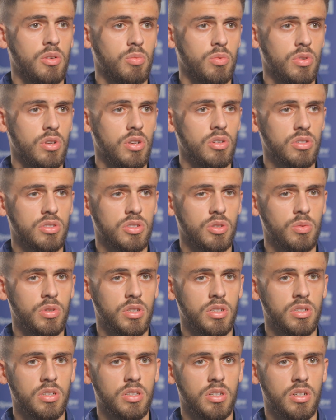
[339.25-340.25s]
We look to
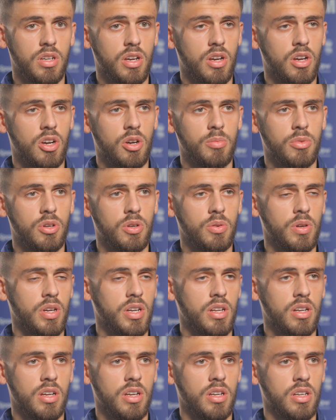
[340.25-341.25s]
win, home or
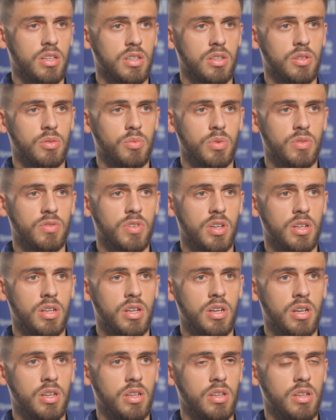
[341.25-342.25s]
away. Like we've got to
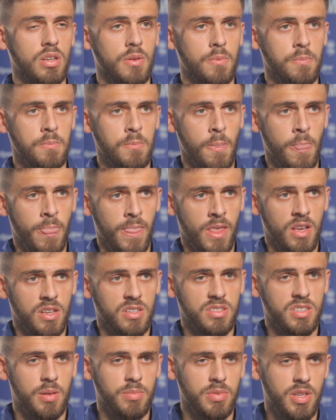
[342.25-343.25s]
like
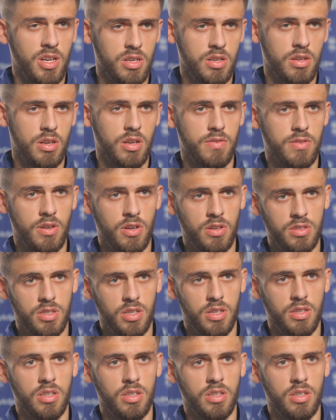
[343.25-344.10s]
stamp down our authority.